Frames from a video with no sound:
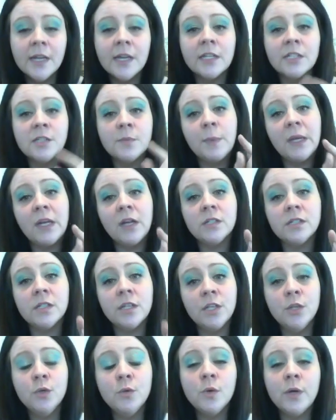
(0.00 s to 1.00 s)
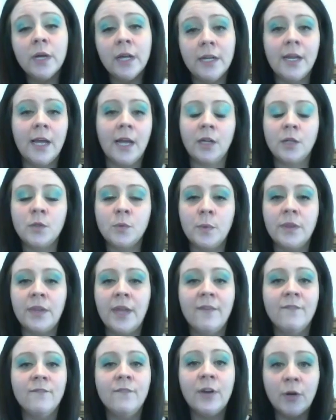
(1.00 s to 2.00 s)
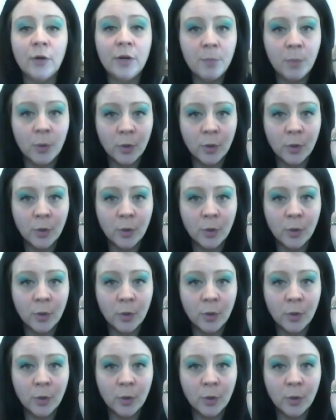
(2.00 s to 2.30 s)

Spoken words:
It's because you connect with that very